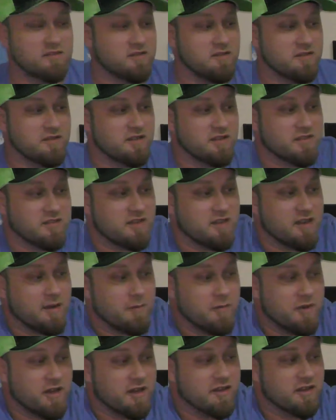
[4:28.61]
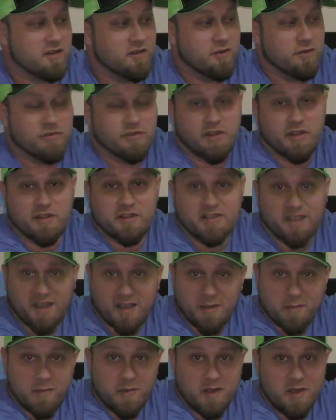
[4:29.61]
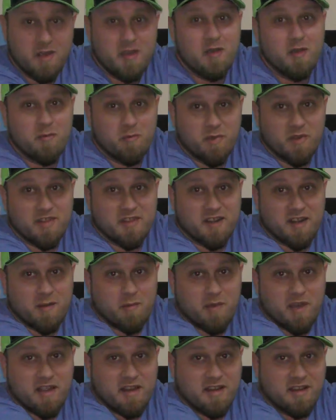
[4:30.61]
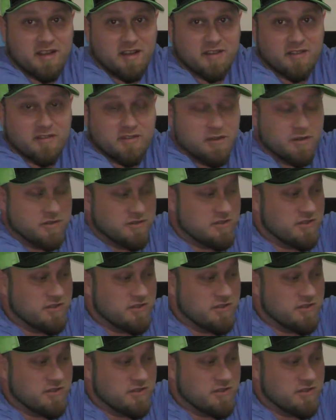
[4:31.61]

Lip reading: The discs that I'm not going to use all the time, but that I might need in certain